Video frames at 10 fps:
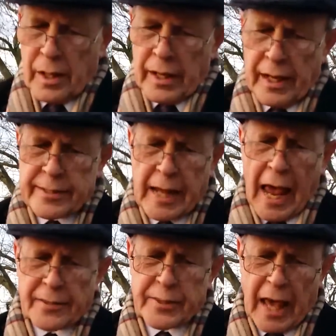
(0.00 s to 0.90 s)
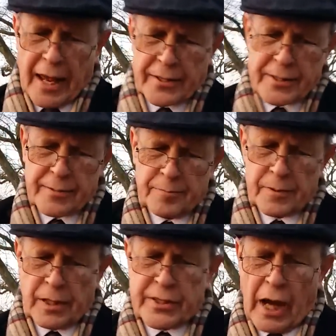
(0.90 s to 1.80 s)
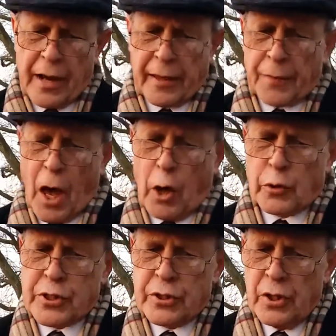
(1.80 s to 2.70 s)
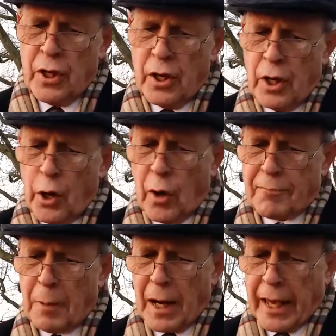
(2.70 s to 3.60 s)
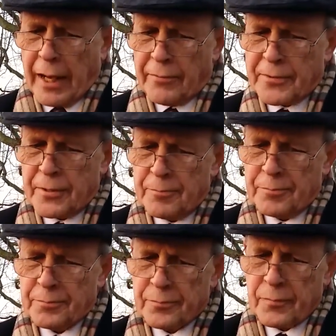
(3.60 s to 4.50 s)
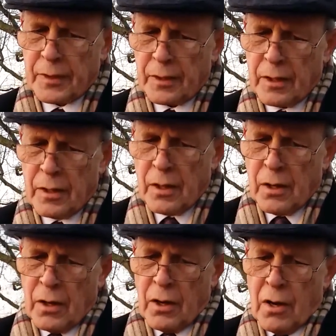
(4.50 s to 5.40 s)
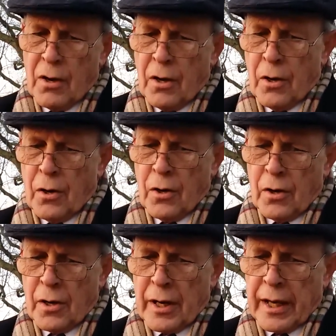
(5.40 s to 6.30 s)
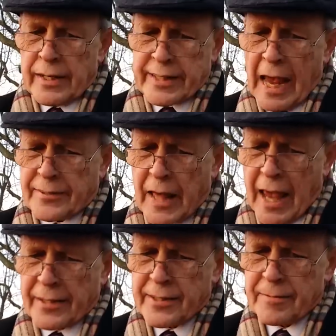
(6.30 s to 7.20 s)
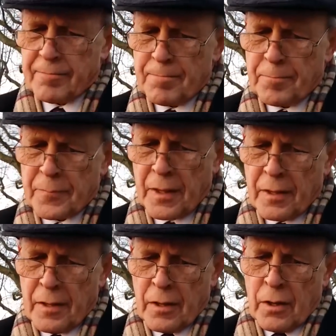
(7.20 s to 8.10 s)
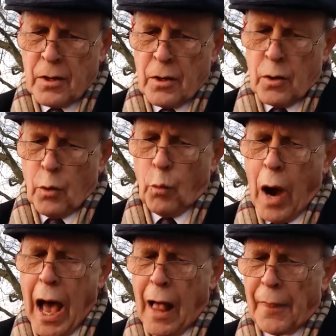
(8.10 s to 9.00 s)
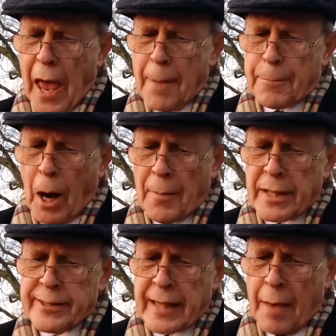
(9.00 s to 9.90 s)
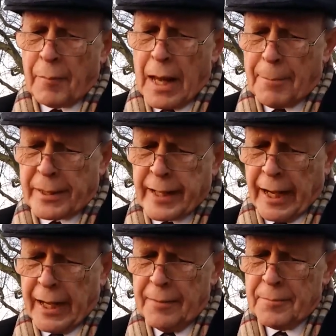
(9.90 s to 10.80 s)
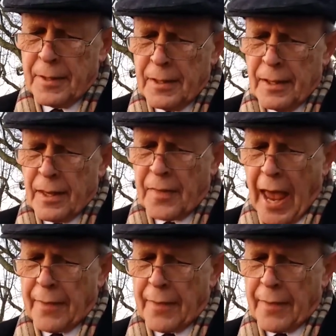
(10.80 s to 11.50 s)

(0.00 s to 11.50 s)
He says this concerning those who have believed. I can't hear him. He says this. While they promise them liberty, they